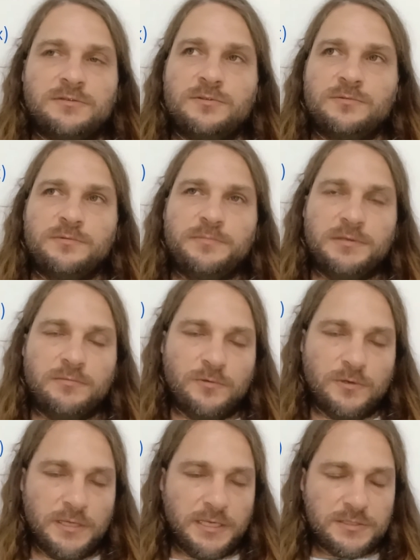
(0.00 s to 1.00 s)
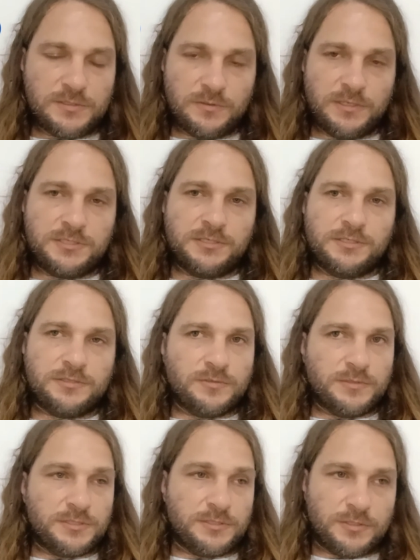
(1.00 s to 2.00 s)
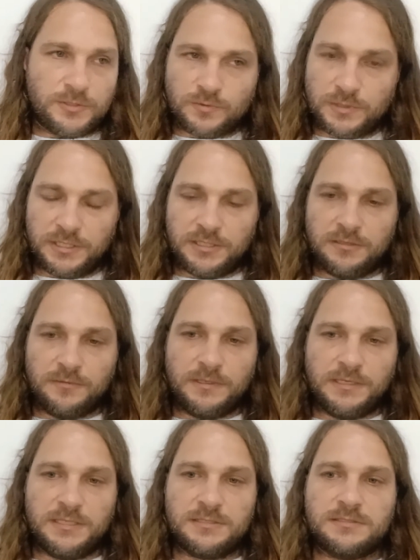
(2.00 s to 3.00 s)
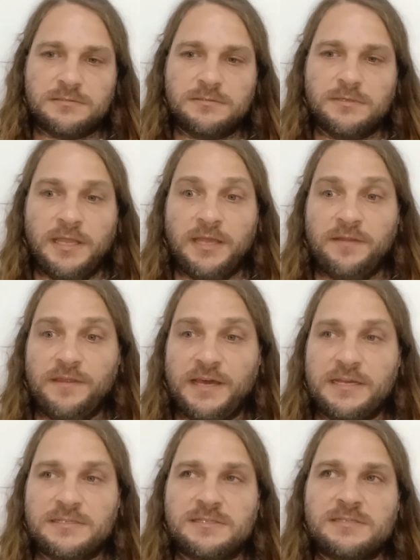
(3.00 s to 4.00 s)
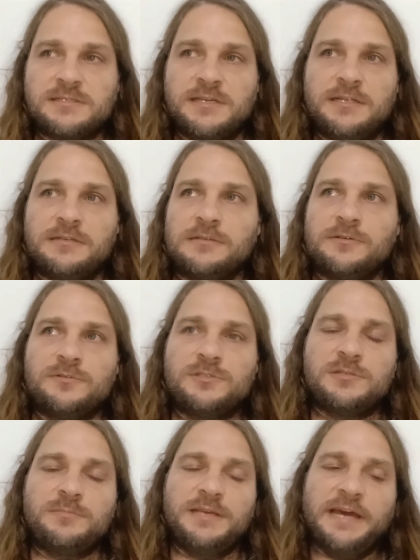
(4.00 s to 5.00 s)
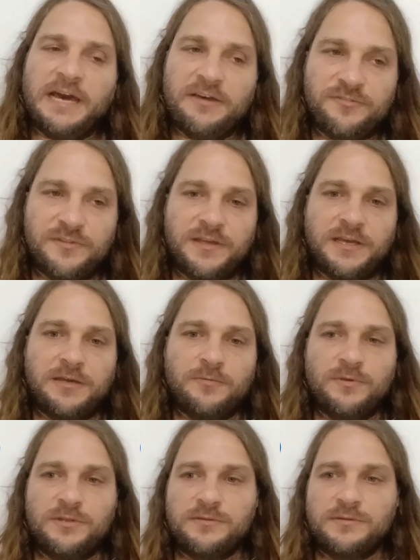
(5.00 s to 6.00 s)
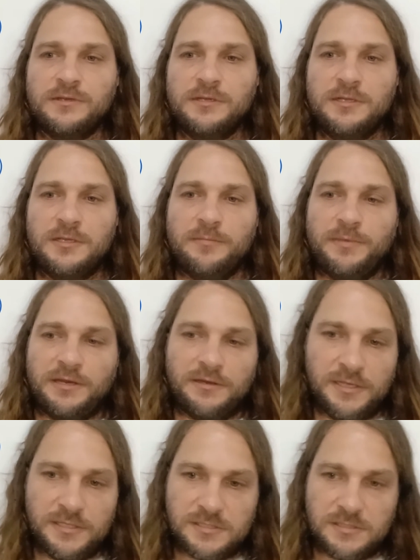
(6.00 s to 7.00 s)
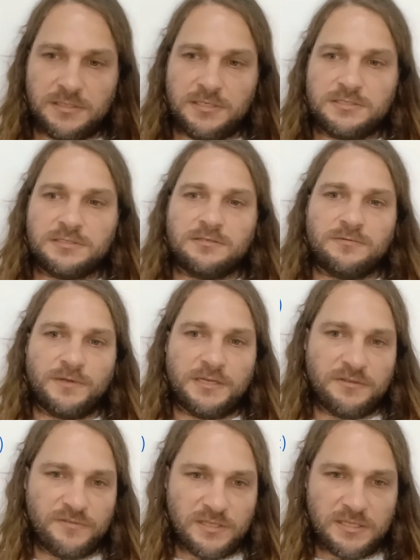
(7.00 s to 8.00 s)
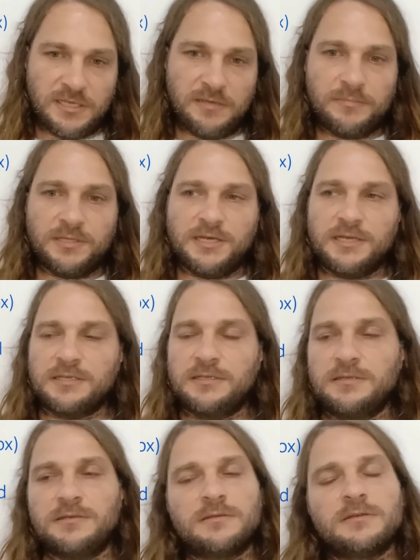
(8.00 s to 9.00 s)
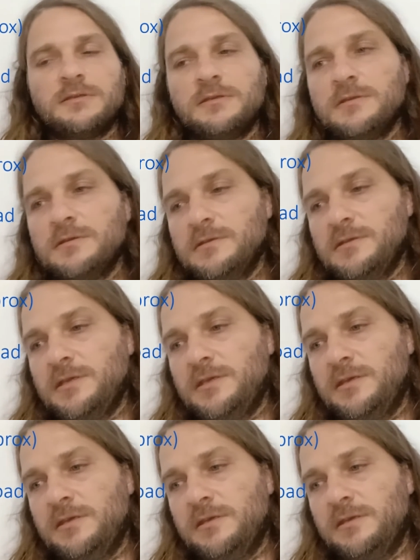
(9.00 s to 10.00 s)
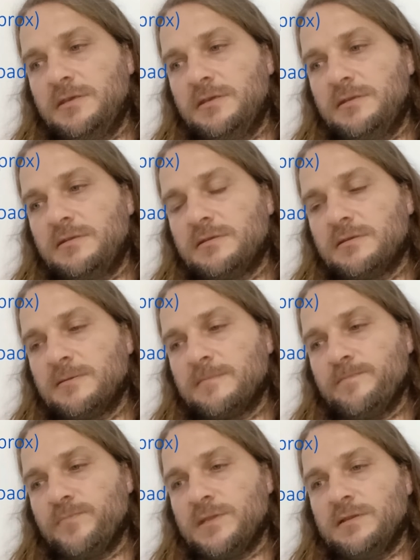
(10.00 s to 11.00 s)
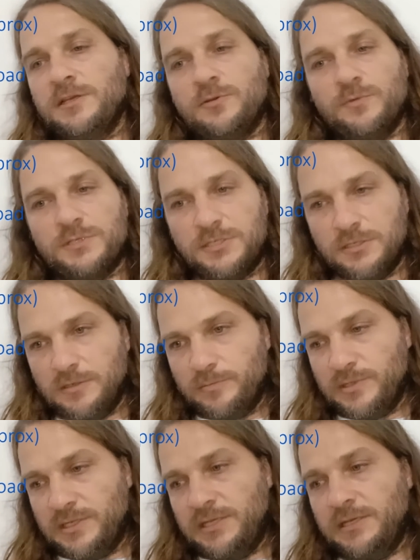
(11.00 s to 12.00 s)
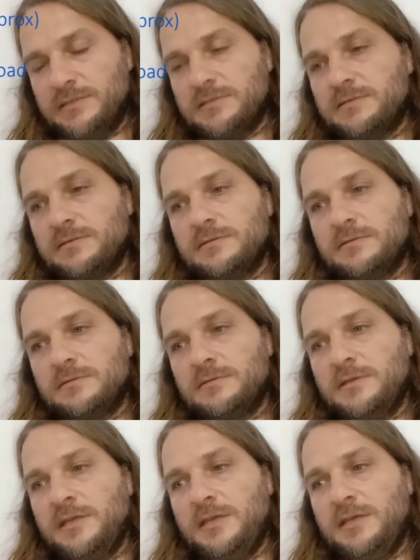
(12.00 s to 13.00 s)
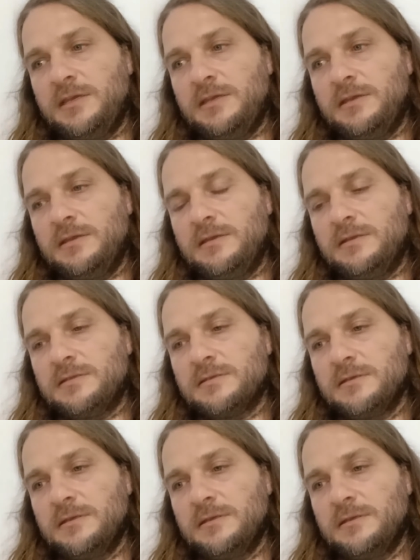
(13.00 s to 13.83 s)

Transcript: load would be more like 200, 220 kilowatts. And that sustained load should be half of that with better insulation, radiative heat gain blocking, and liquid chiller plant, and